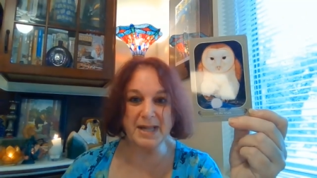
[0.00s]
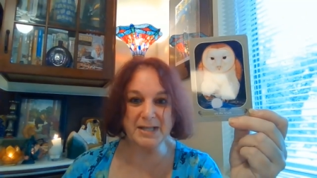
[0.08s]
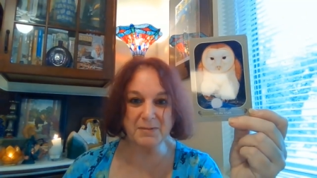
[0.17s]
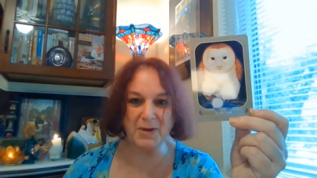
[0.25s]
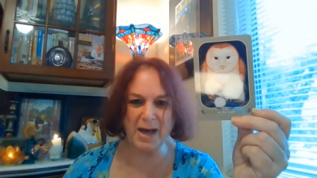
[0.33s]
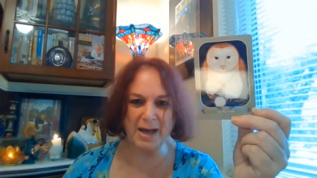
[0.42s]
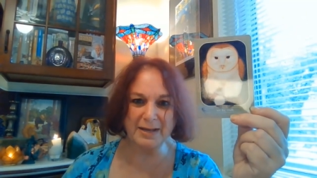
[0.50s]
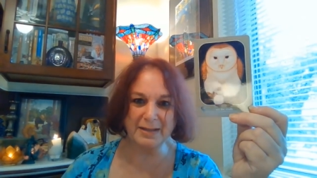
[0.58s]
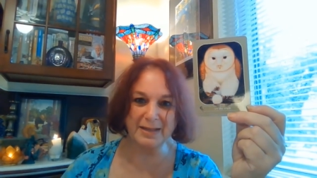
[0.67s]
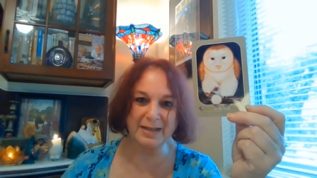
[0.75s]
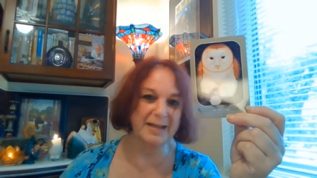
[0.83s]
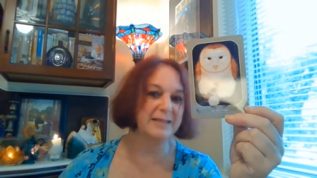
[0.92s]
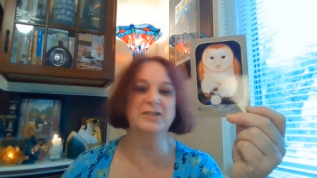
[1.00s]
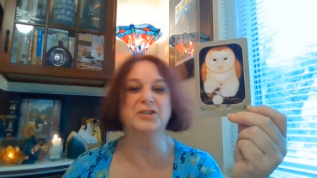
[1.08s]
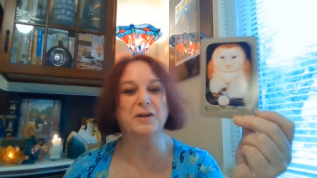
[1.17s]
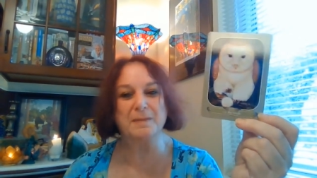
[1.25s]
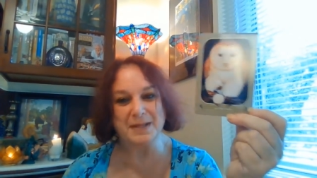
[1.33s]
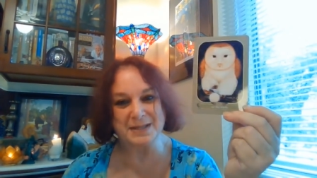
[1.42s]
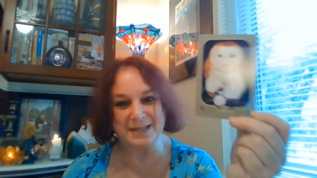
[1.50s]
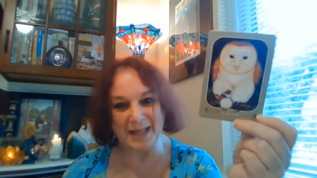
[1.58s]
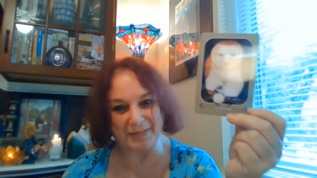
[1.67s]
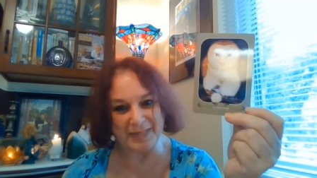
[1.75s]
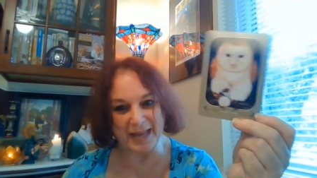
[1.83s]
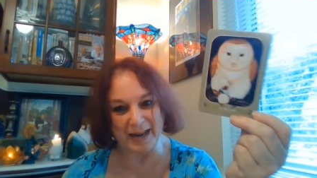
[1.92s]
ask, well, how did the Germans
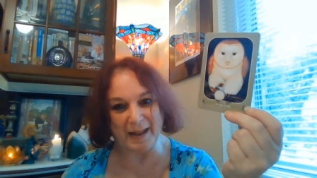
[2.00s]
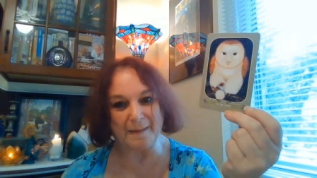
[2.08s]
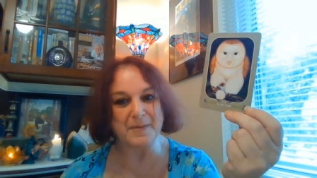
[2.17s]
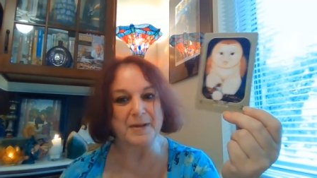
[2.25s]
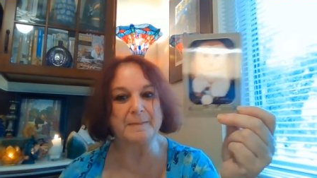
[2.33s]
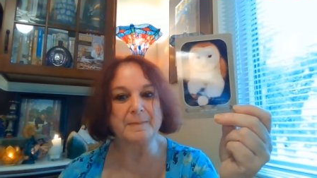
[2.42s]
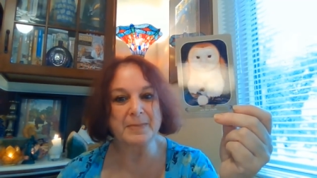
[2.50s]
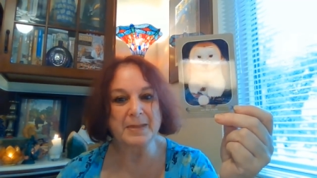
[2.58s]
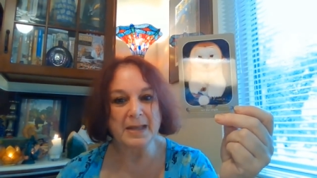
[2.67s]
let that happen?